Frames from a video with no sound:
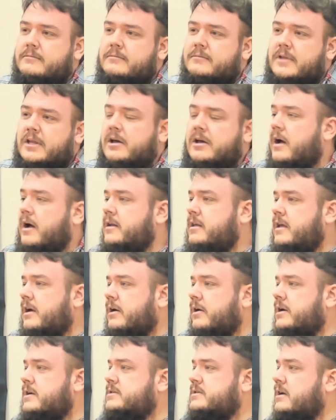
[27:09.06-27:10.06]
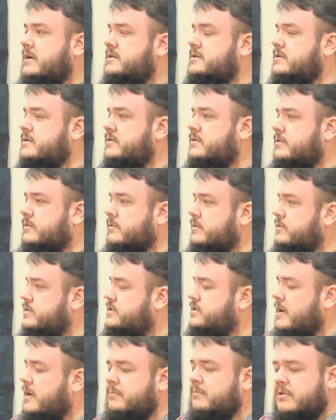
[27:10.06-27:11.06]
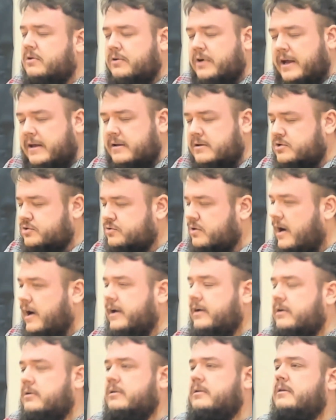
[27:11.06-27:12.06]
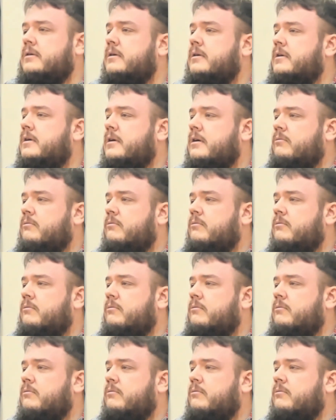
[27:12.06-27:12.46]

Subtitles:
God carries us through some great trial